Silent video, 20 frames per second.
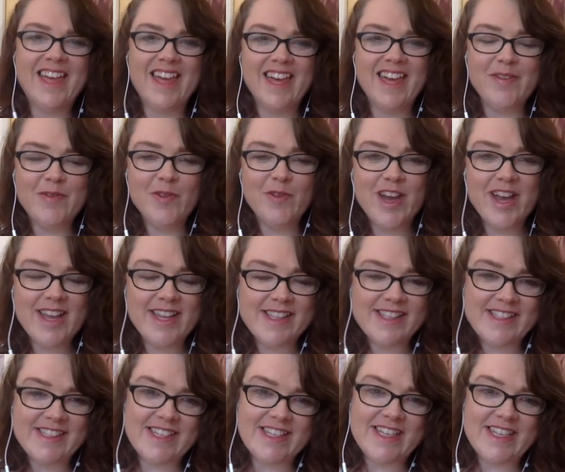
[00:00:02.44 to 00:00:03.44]
Hey
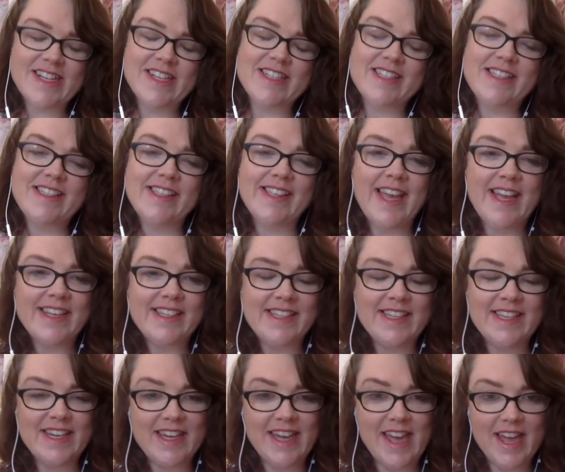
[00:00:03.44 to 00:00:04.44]
friends, it is
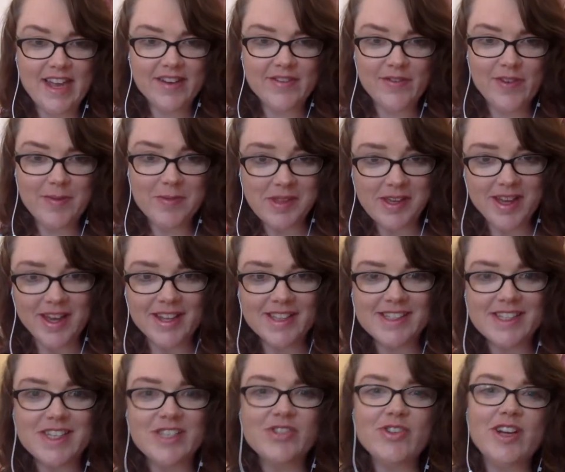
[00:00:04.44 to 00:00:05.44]
Lacey again from the
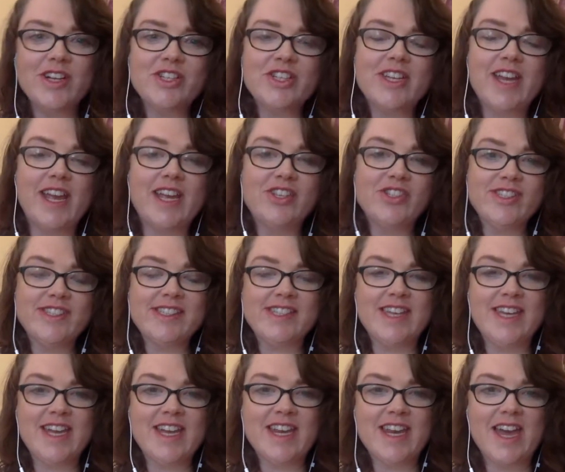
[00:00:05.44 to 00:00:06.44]
Content Direction
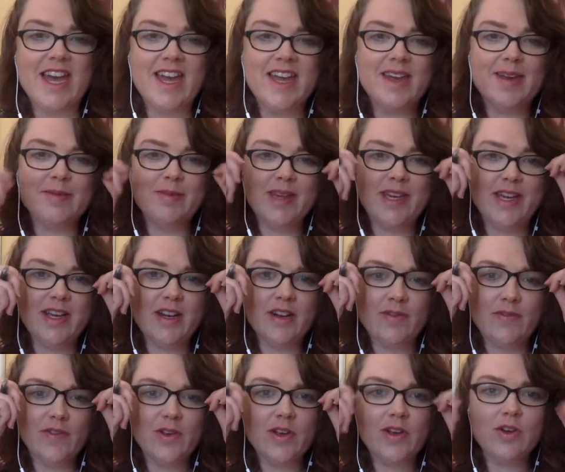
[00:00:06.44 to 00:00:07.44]
Agency, and I am here
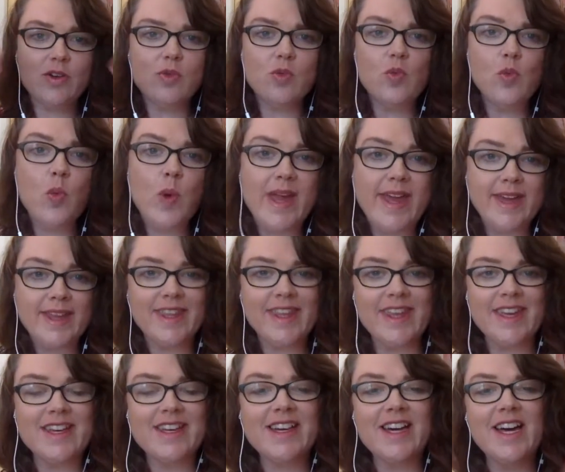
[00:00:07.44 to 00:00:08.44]
for your
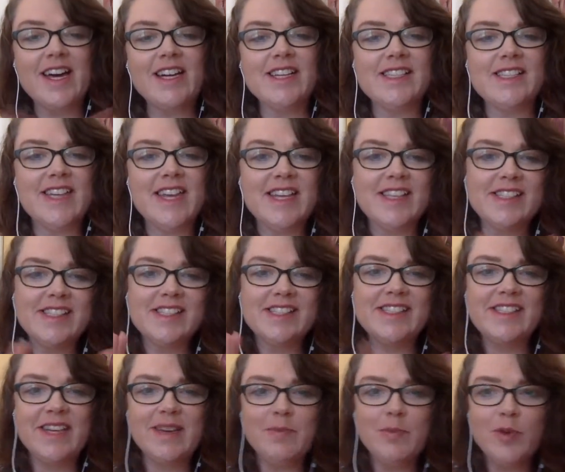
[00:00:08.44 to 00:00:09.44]
weekly content
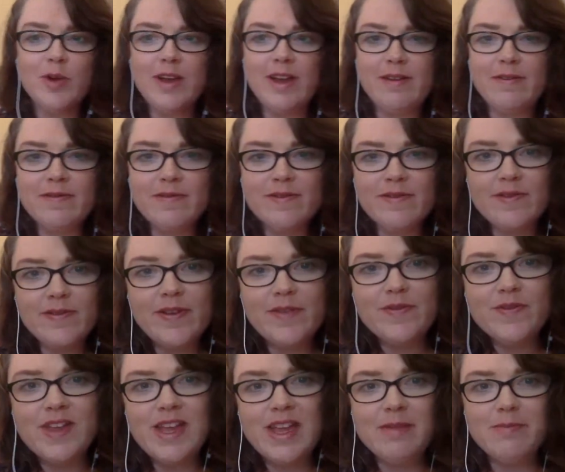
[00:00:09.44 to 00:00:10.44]
debrief
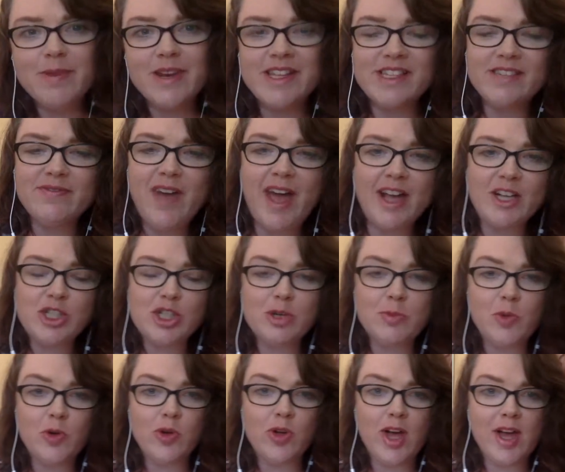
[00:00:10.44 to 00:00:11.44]
15 minutes of
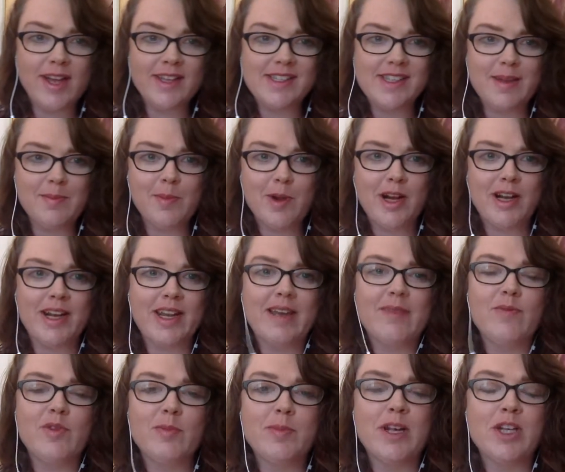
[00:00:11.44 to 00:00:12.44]
actionable content marketing
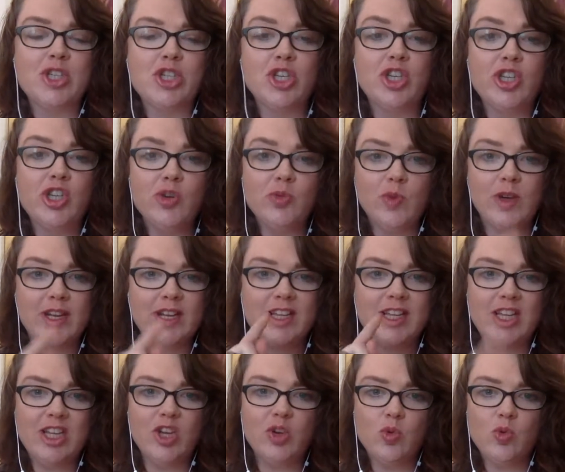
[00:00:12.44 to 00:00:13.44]
information you
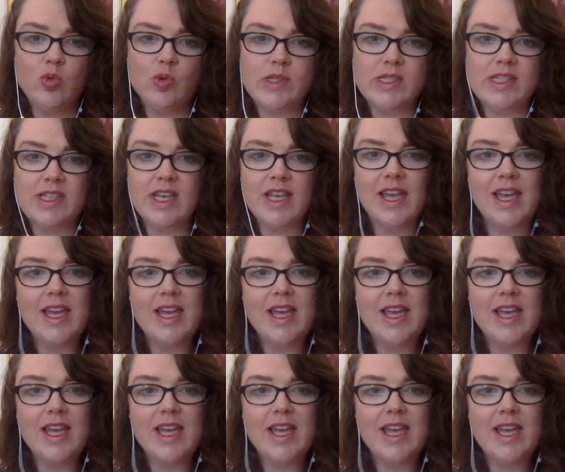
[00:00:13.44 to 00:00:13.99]
can use.